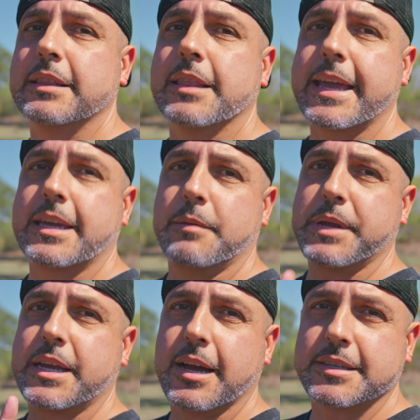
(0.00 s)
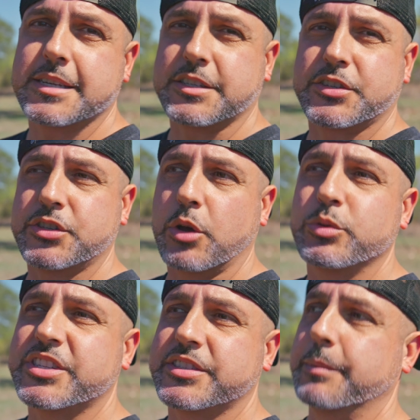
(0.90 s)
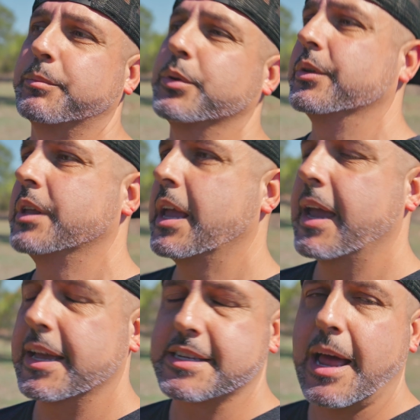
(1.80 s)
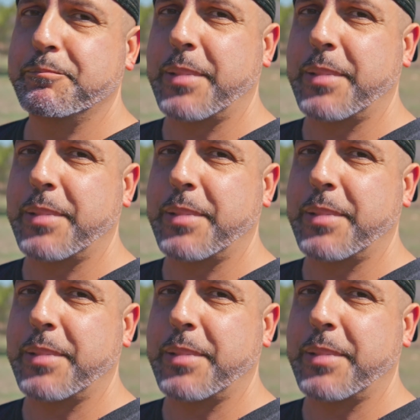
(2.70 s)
like it because it's so simple. It's not